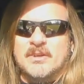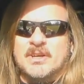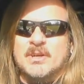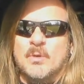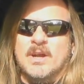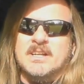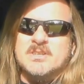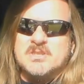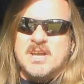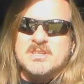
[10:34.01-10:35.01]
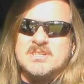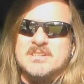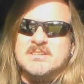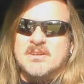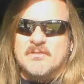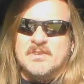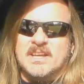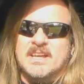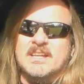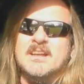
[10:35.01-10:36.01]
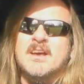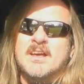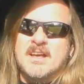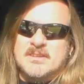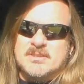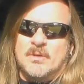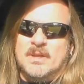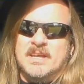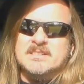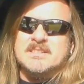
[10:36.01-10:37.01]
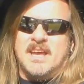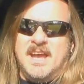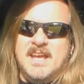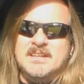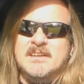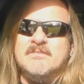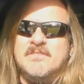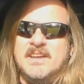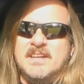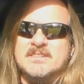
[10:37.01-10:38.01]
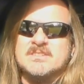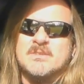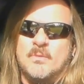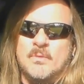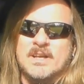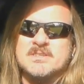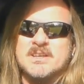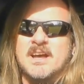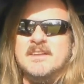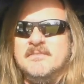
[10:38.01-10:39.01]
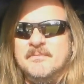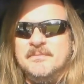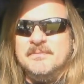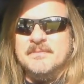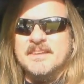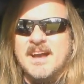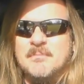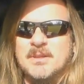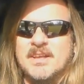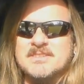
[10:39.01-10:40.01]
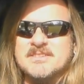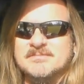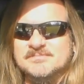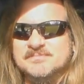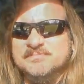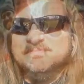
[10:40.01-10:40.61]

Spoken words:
They're a good organization. Don't forget, donate to the Hands and Feet West Side. God bless.